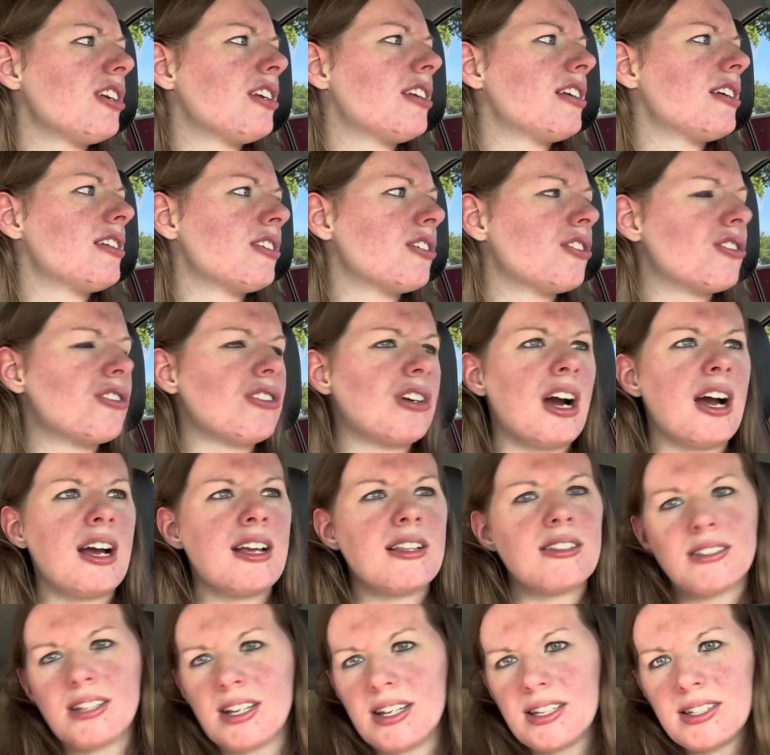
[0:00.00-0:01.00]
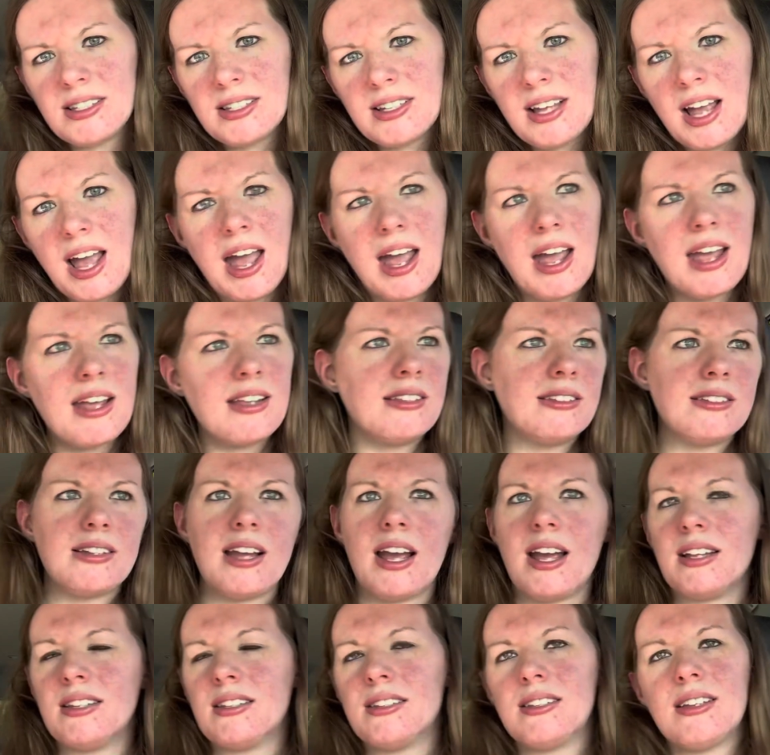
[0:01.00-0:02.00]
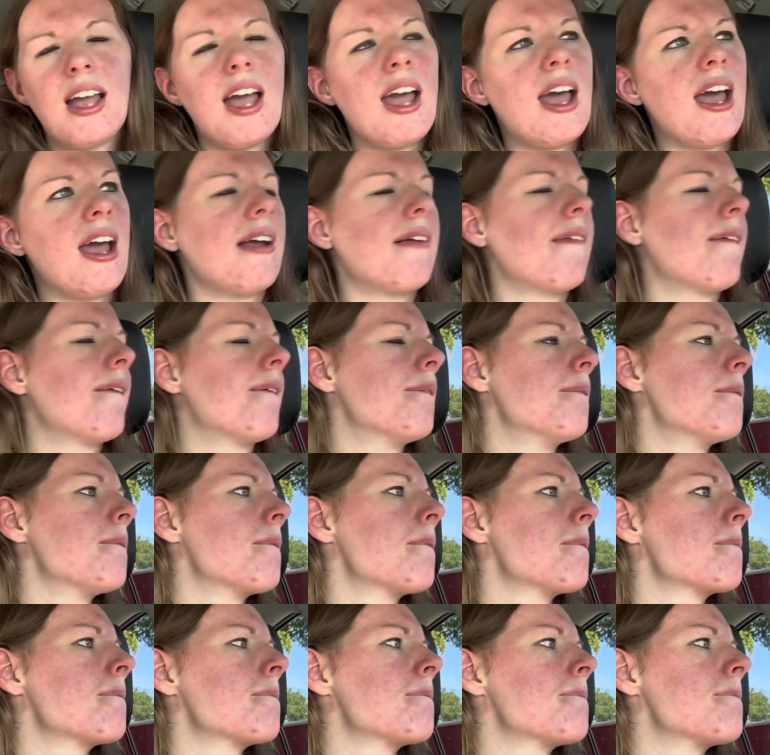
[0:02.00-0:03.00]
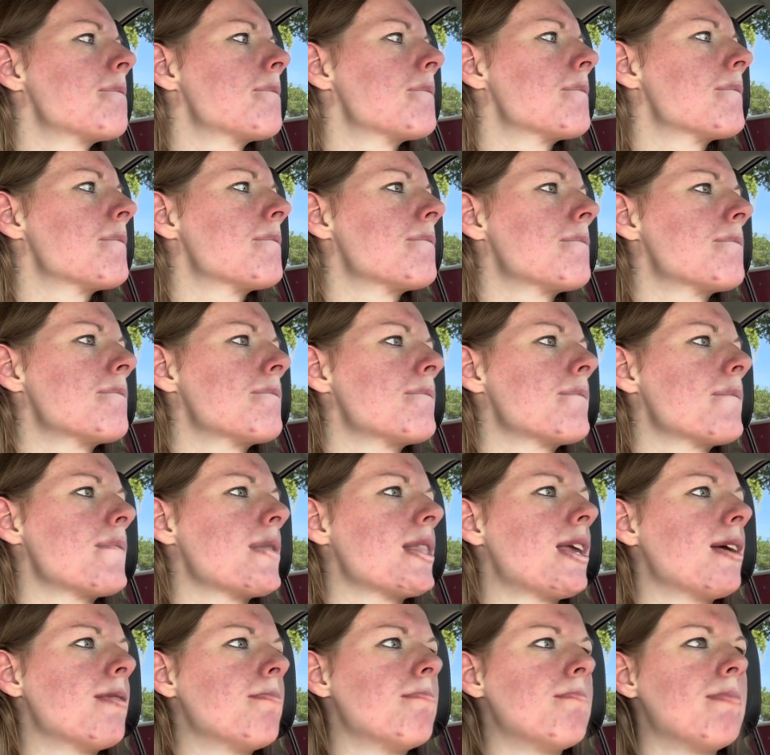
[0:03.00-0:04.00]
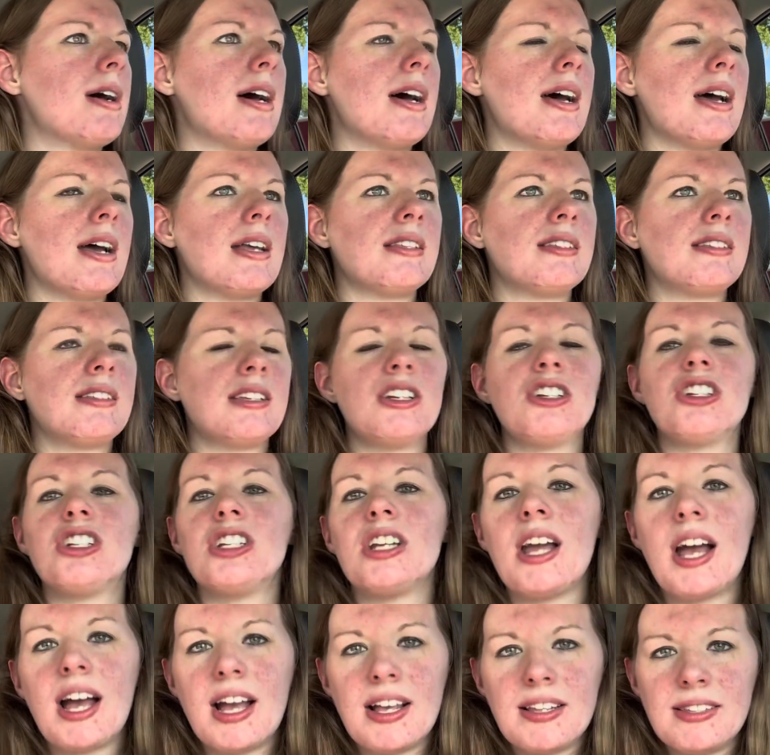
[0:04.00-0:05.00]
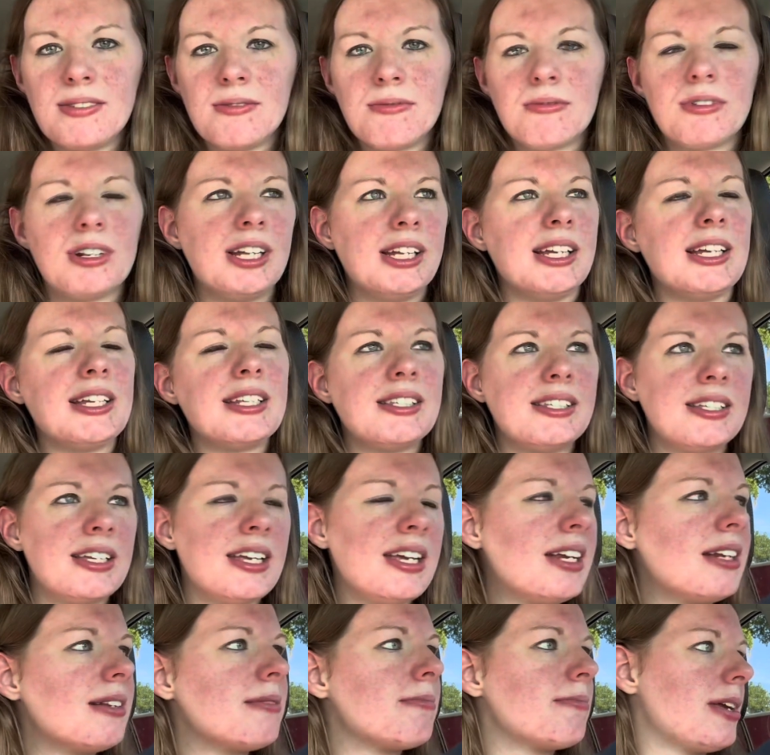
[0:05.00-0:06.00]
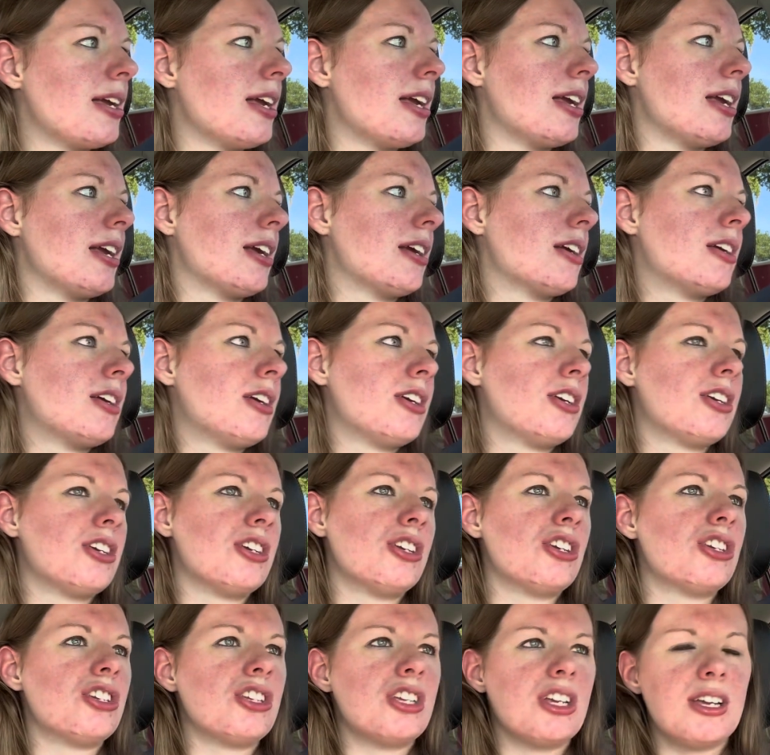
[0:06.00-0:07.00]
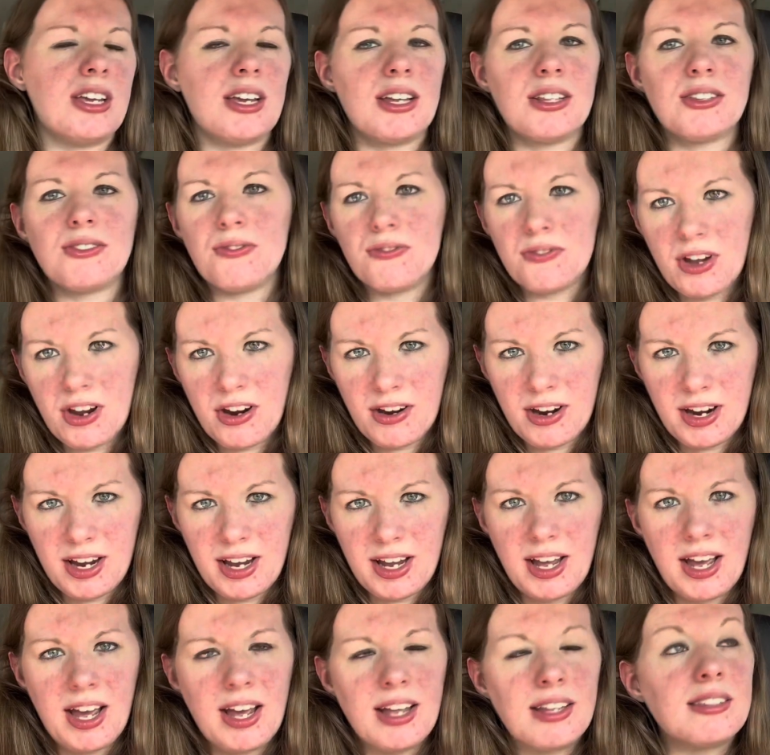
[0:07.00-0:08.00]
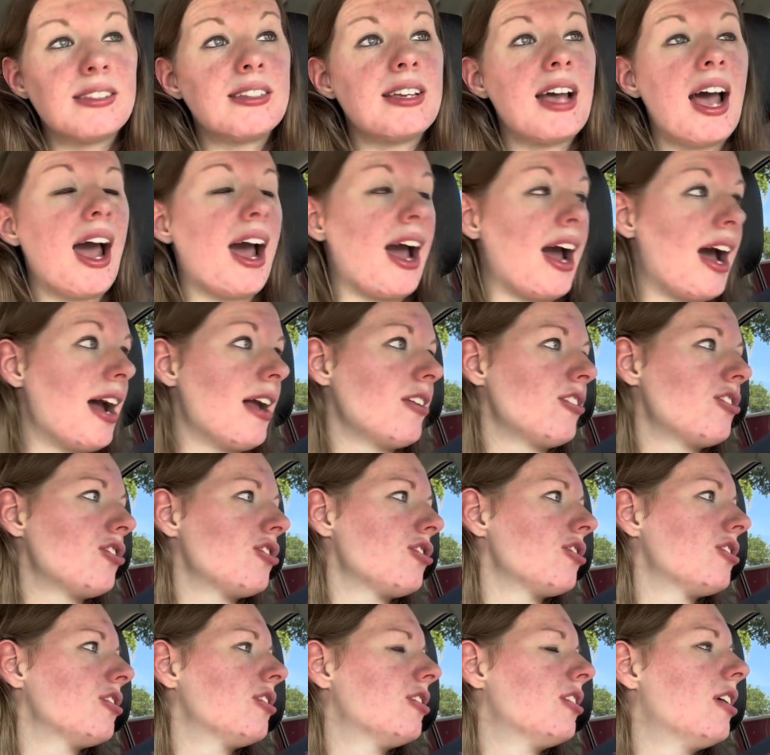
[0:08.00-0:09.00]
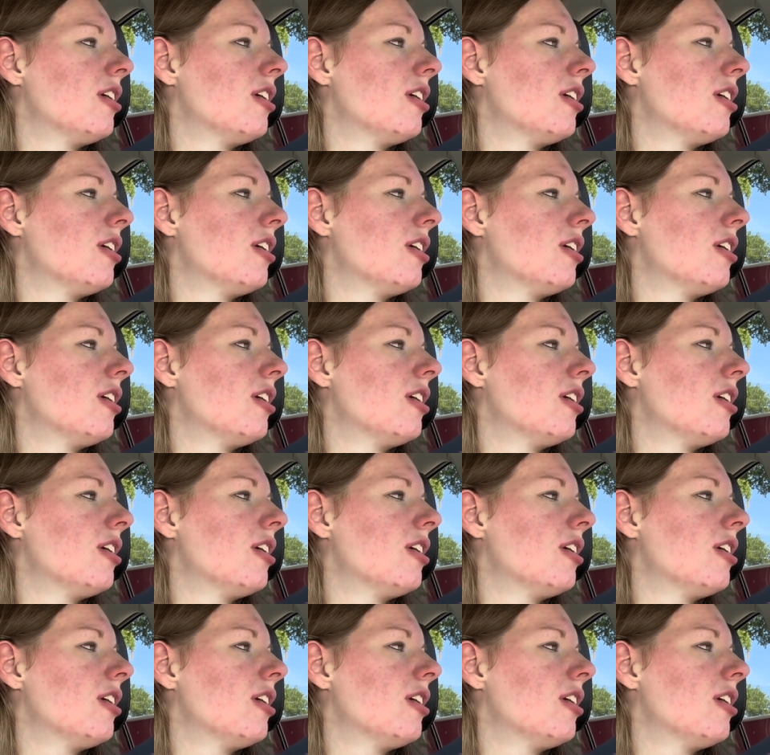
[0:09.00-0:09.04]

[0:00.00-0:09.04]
doesn't cry and say stay, but since she hasn't really seen me, she gets very attached.